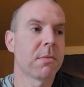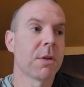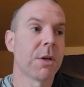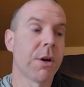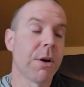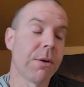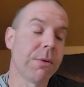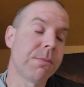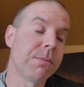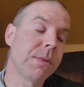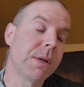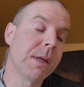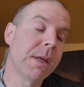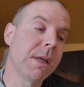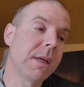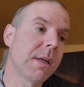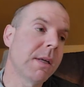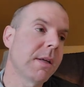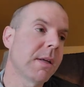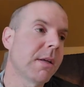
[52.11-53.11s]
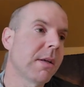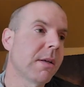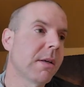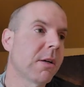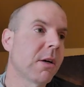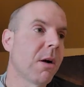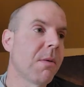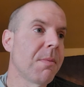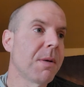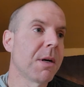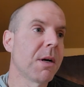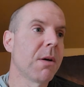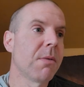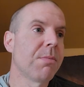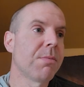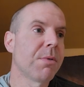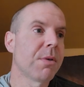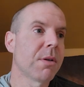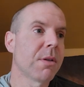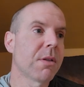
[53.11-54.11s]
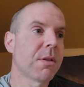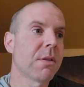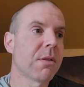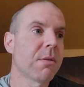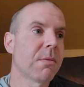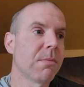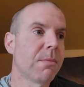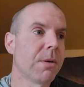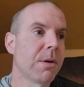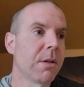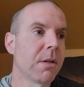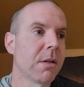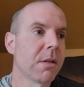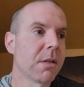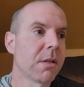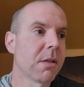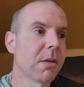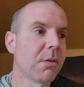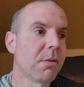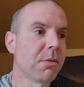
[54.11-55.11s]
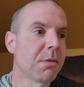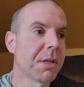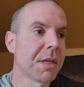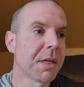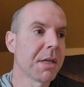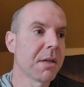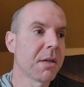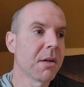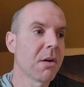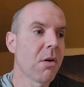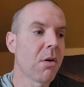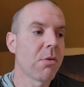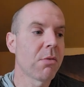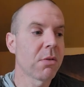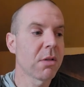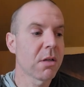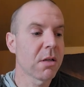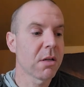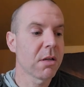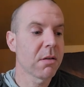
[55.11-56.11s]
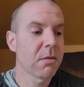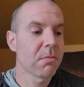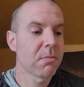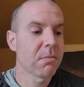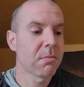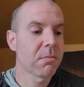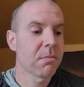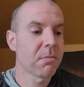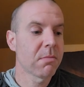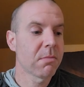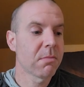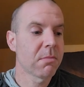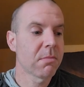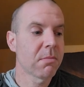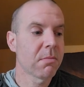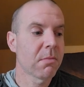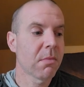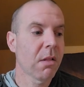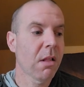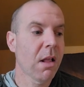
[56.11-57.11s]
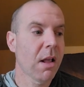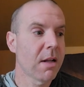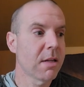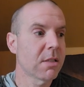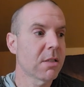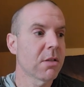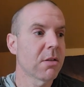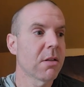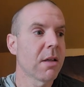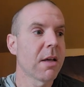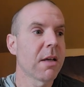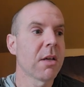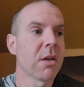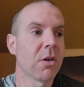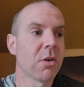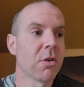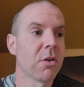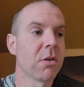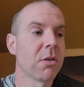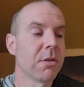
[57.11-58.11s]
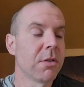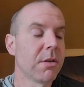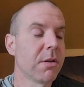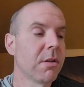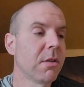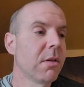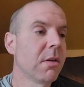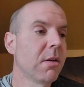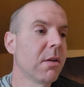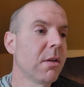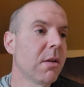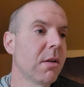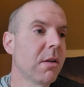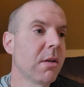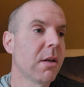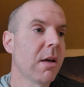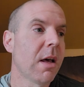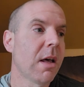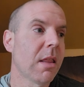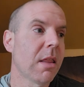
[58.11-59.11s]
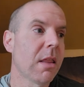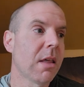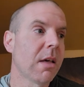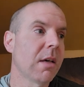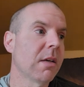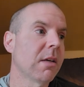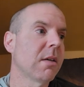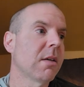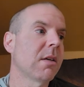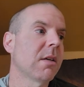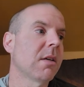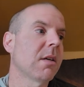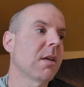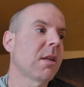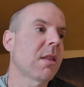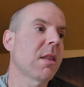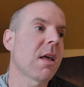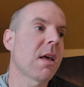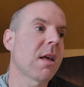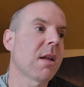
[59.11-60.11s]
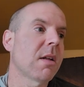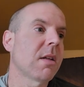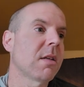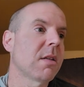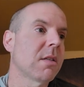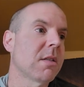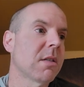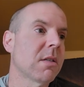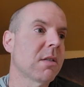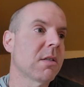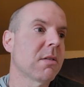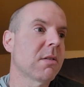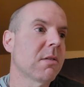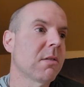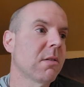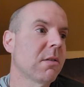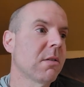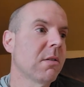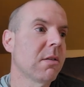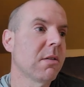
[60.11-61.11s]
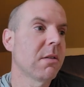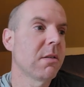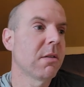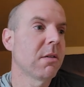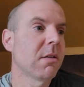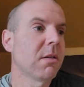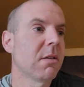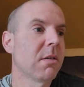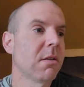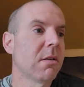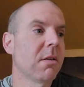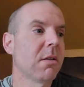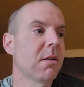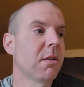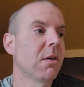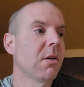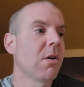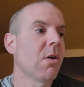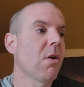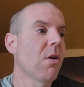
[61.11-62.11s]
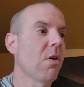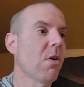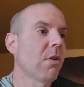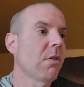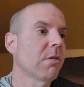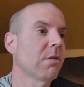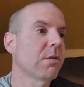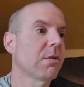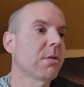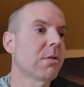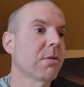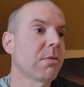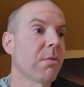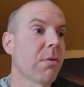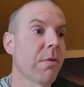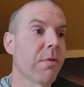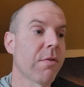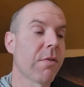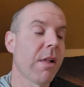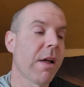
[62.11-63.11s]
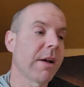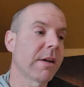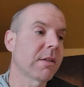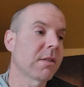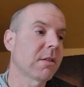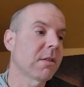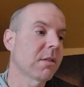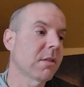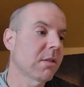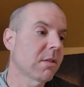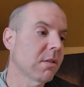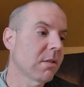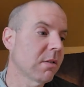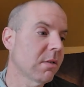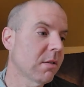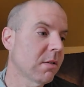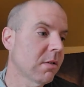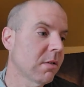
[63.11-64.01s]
you know coming up with really the only only answer that he could I think and that is uh, to reflect